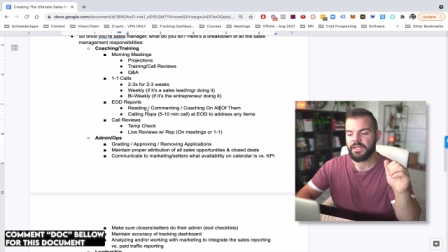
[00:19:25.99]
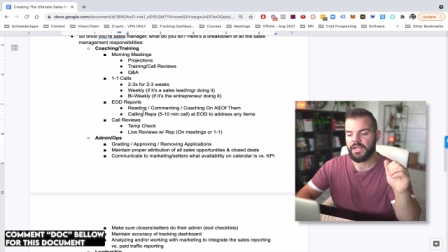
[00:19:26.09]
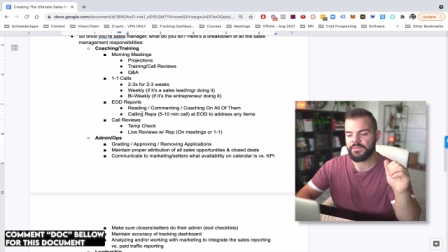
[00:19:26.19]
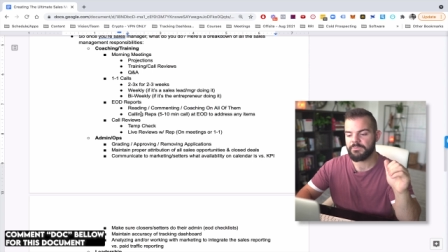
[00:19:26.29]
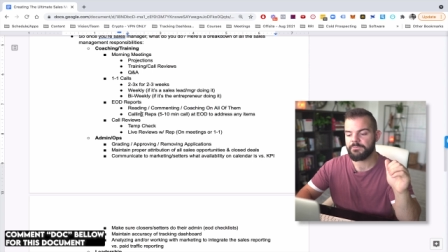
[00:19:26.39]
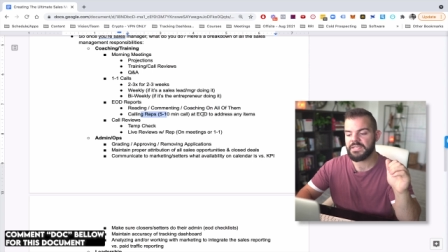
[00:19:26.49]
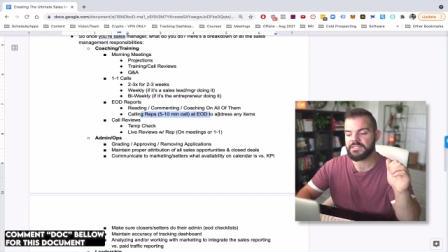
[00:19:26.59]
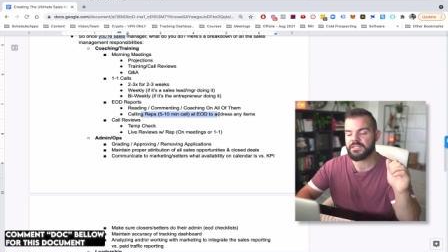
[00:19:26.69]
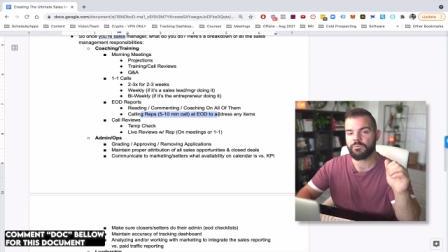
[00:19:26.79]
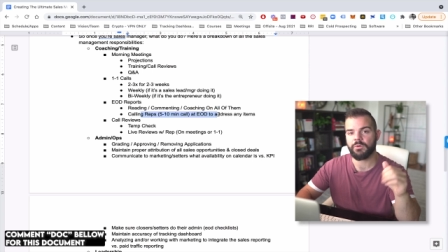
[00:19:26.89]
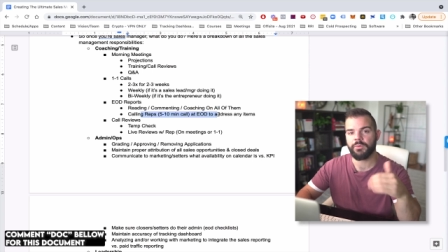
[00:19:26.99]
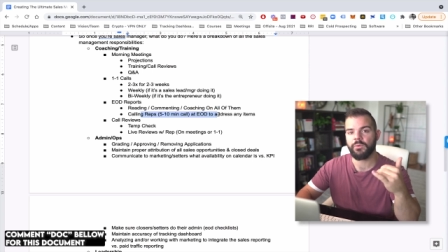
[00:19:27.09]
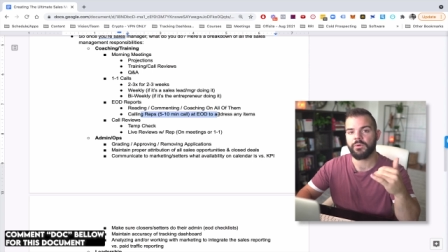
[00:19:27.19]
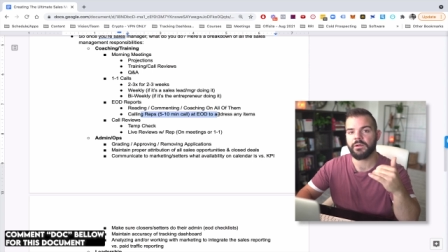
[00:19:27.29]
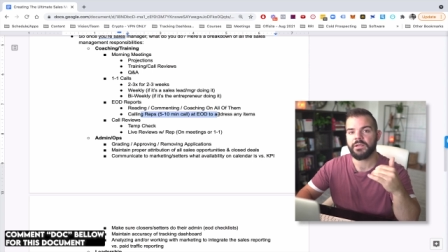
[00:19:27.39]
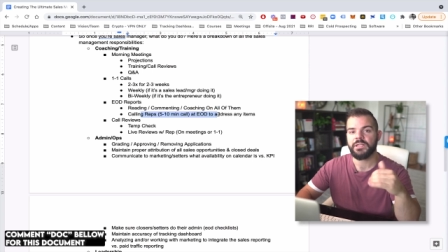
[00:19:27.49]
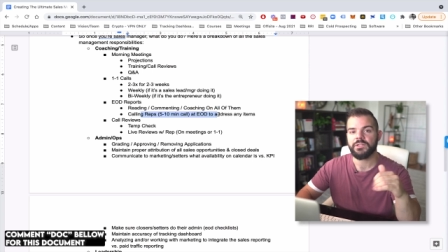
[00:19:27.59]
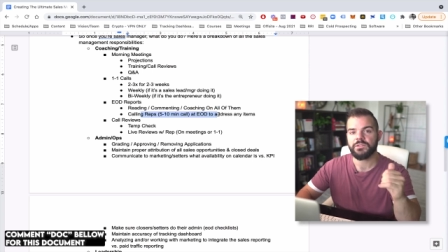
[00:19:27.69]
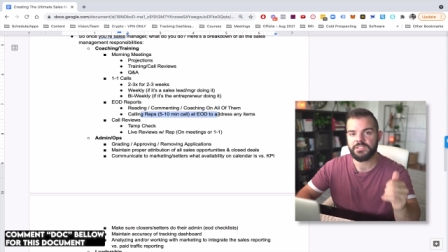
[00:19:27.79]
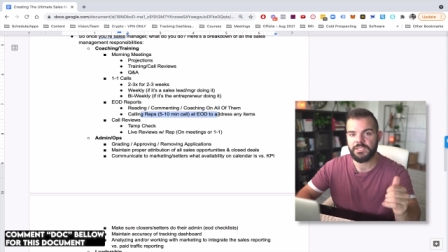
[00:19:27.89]
And then based on the report,
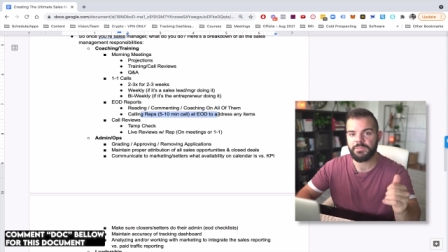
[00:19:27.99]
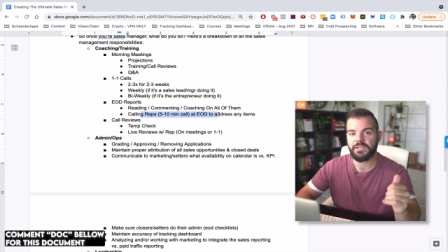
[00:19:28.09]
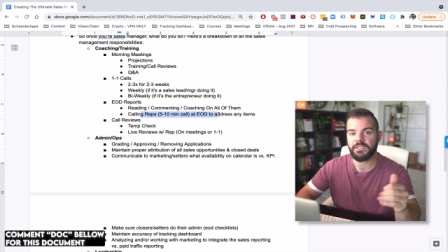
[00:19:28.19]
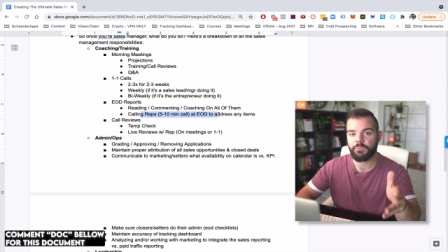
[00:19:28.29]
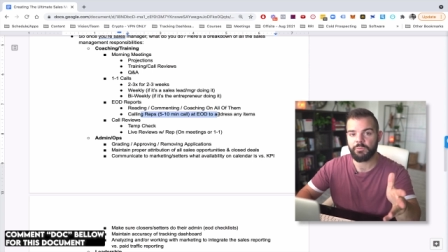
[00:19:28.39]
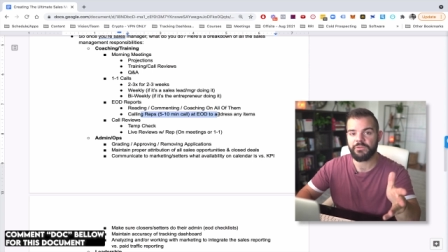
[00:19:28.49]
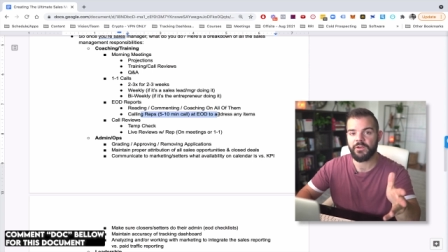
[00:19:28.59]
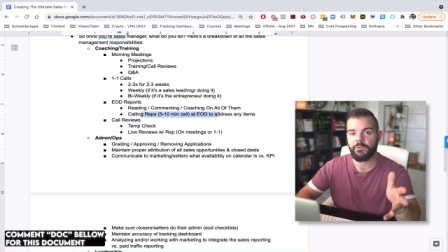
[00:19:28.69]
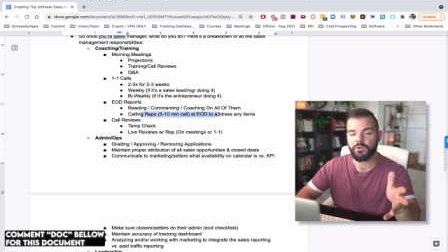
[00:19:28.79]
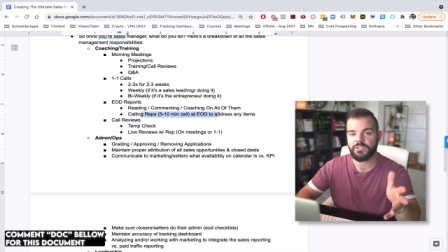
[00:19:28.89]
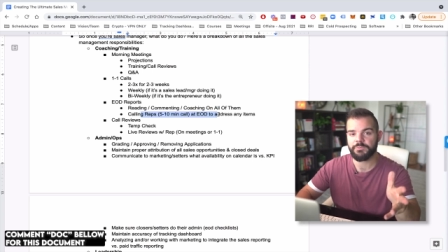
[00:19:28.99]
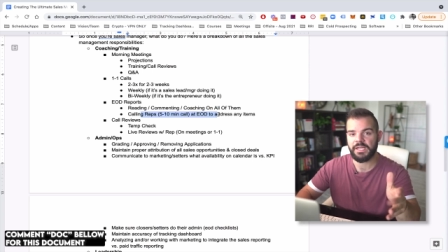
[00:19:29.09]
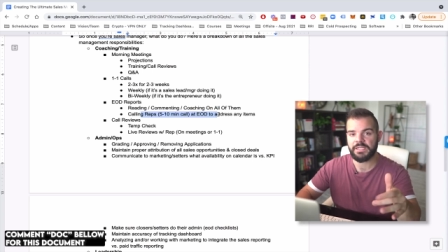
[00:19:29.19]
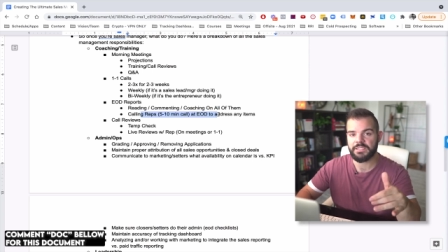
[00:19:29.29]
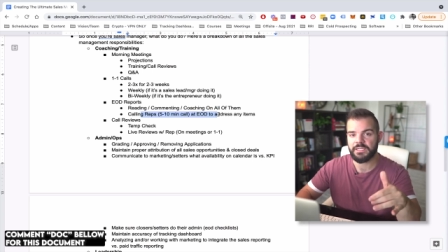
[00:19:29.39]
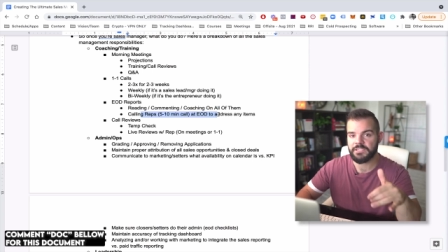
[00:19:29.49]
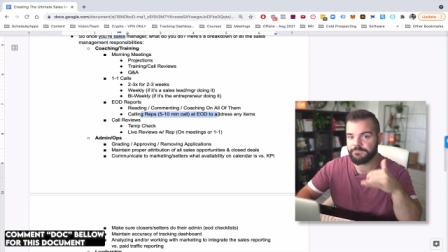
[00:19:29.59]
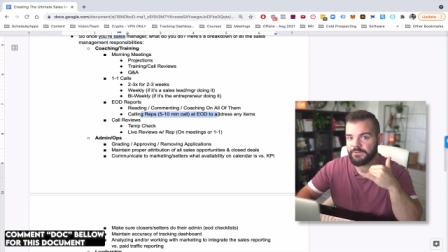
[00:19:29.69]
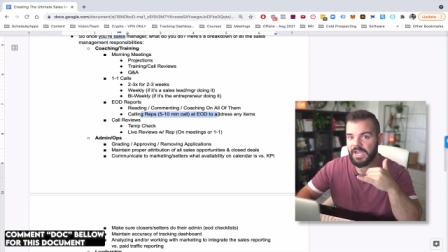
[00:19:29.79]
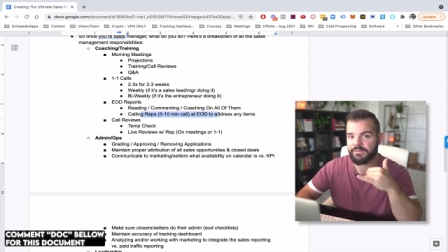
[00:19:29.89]
Typically, what we find works best is a
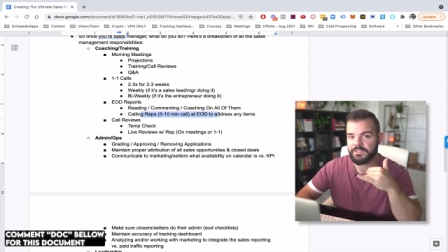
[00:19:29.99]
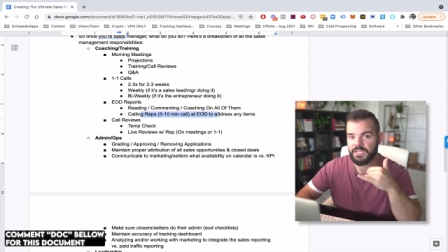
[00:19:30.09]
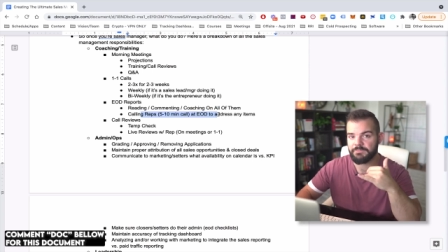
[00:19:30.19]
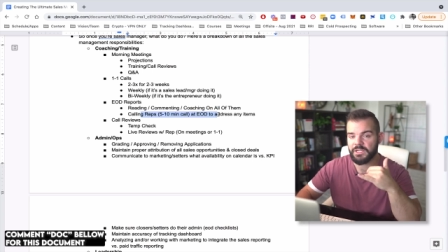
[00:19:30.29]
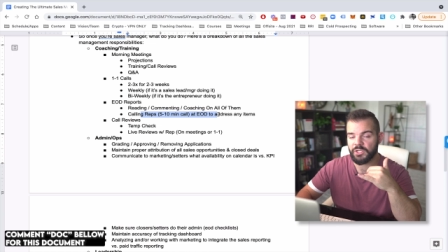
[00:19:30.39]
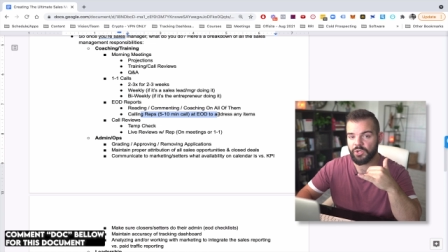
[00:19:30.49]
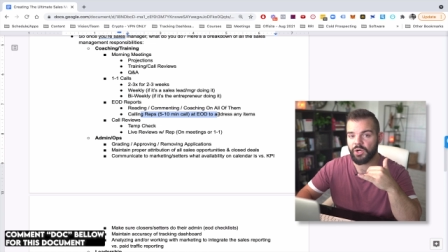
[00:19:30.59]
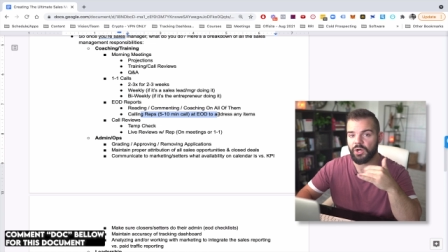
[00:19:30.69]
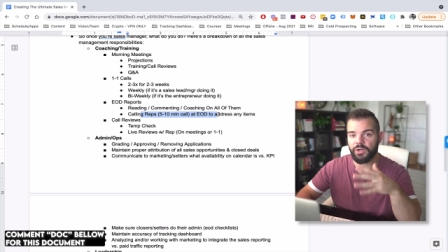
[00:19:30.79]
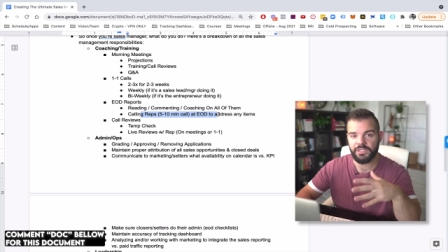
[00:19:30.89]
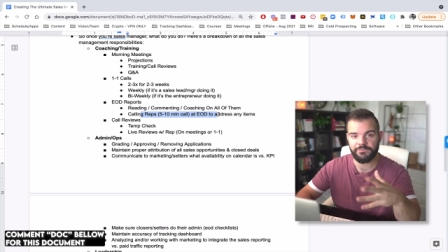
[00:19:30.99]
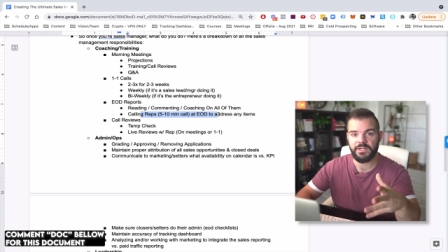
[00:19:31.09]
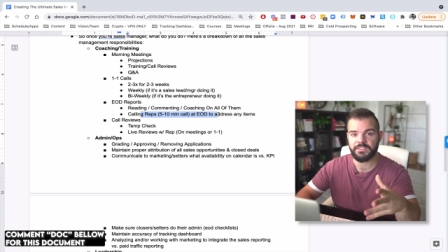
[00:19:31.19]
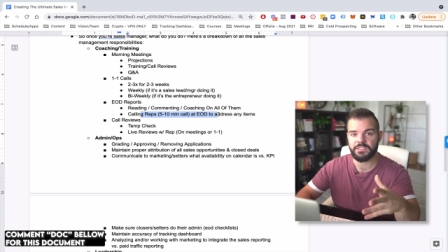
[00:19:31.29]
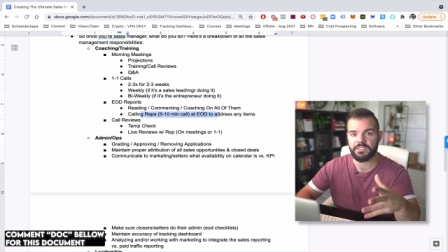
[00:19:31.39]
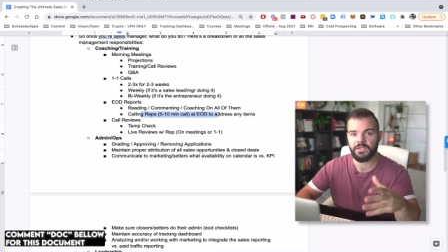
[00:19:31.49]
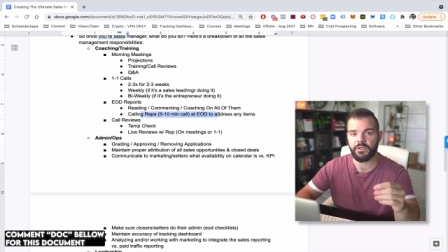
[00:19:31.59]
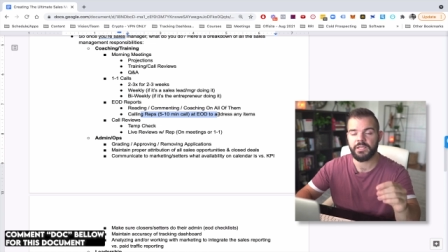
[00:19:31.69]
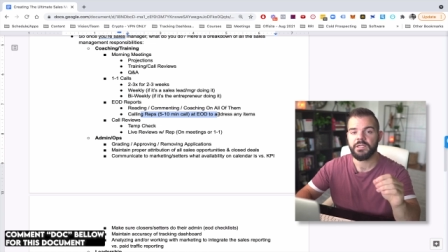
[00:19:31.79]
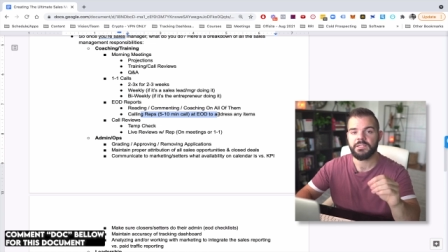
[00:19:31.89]
five to 10 minute call, if
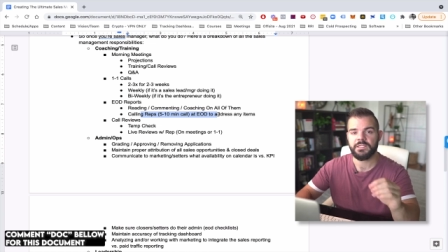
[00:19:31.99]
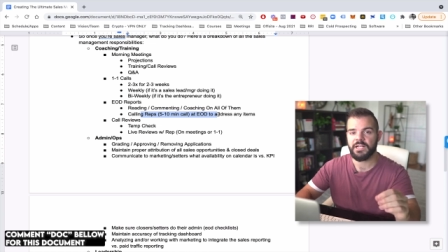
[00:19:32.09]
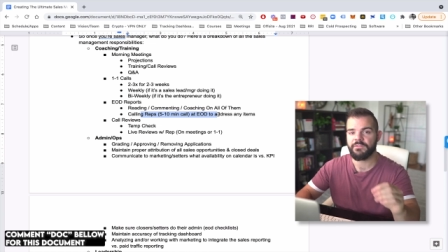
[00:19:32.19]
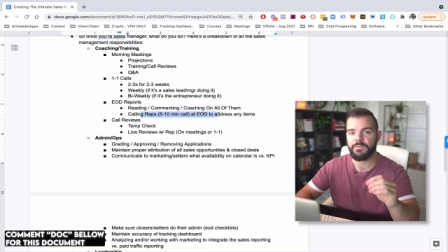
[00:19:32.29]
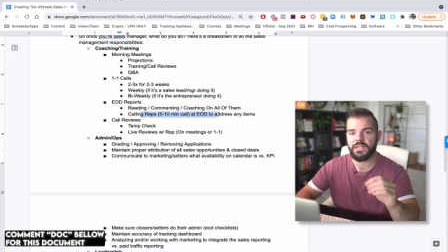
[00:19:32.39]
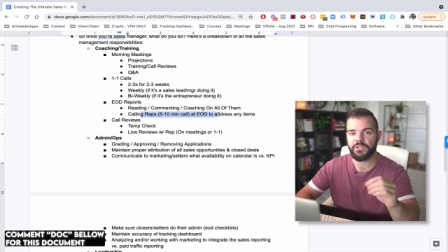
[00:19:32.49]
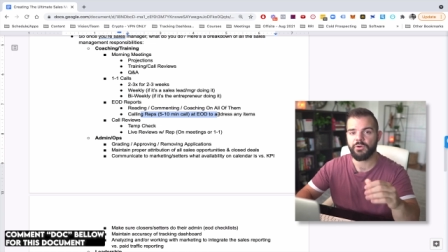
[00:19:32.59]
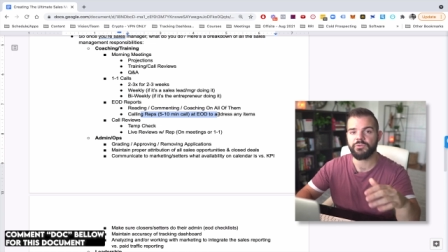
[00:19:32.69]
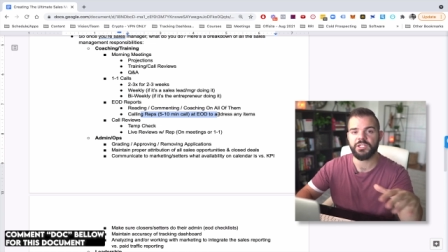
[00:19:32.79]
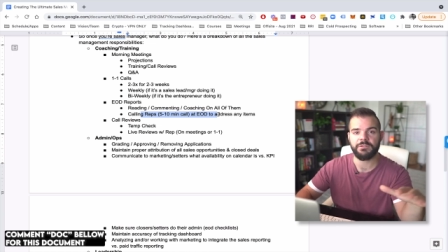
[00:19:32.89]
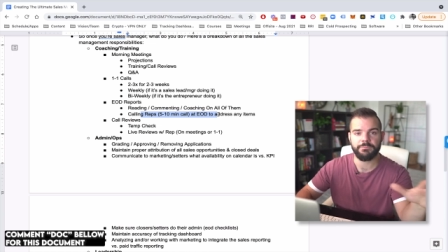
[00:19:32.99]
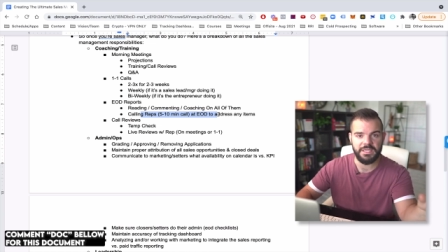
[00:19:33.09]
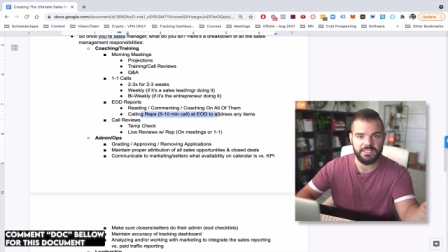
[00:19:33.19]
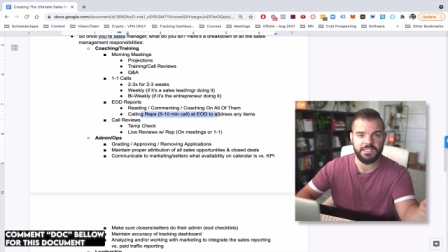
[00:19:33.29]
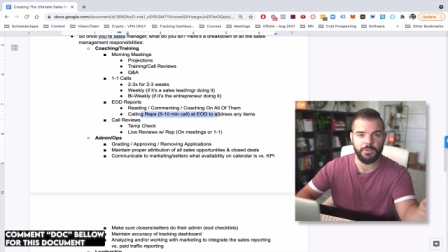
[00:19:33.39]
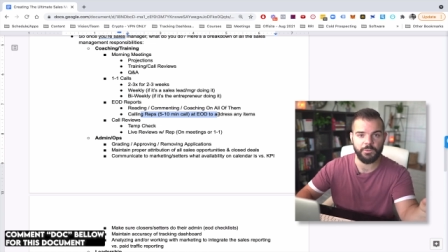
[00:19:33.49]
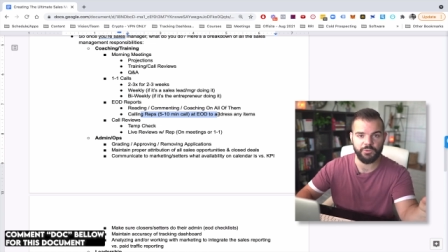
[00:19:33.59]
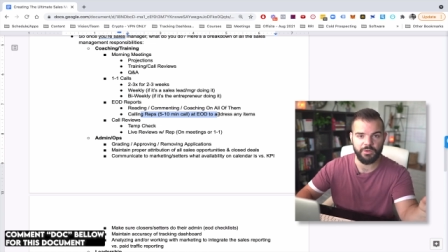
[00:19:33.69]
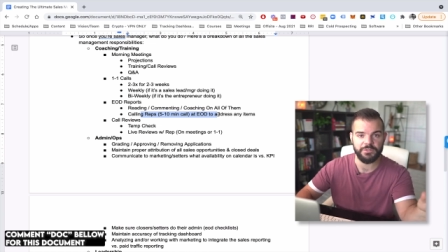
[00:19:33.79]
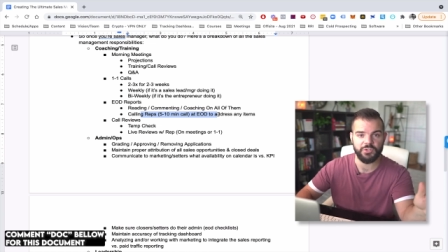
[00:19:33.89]
necessary, to give them any coaching based on what
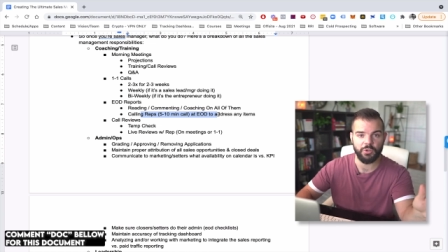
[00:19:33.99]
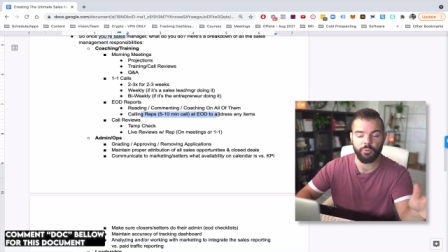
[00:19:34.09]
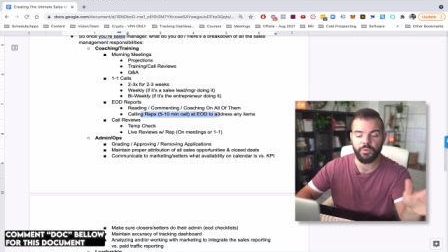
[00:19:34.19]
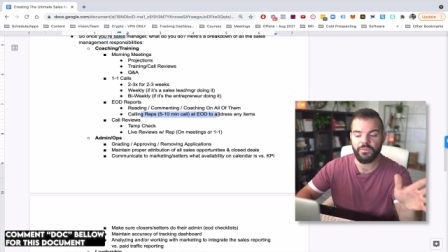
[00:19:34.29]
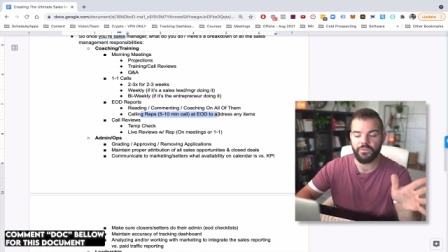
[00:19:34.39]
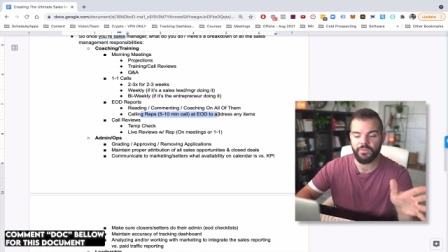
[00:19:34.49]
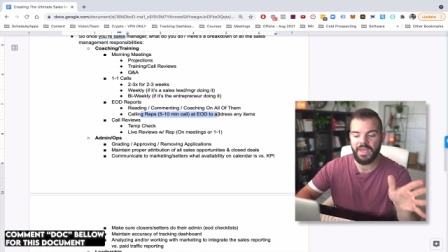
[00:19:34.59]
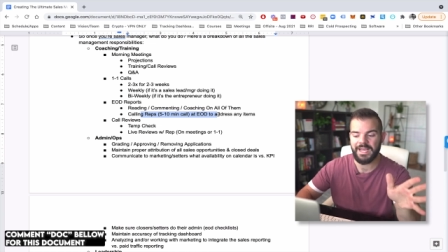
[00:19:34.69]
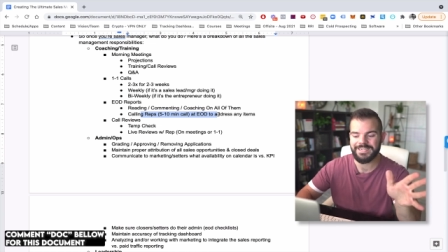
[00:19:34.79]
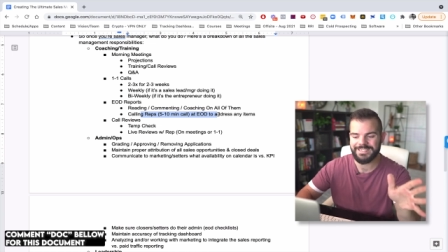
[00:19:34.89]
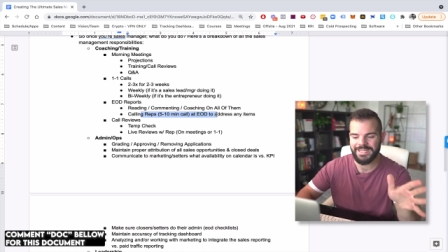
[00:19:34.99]
the reps struggle with that